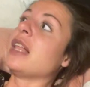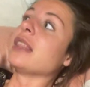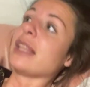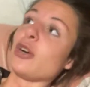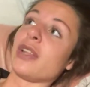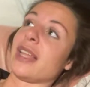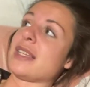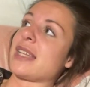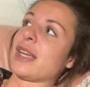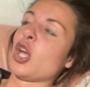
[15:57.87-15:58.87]
literally
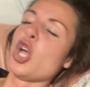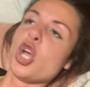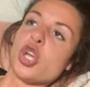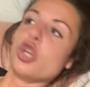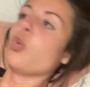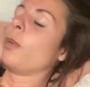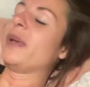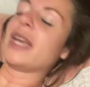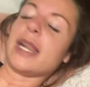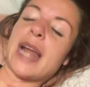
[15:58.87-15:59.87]
is like, you will
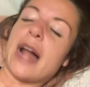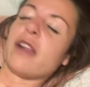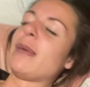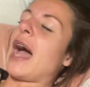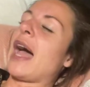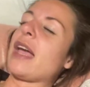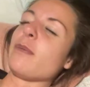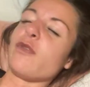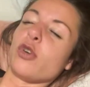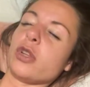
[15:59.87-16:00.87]
be getting out I
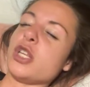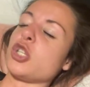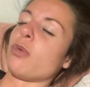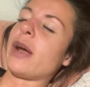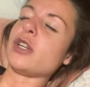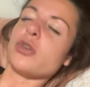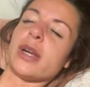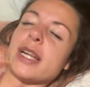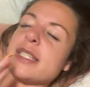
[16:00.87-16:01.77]
am fully surrendering,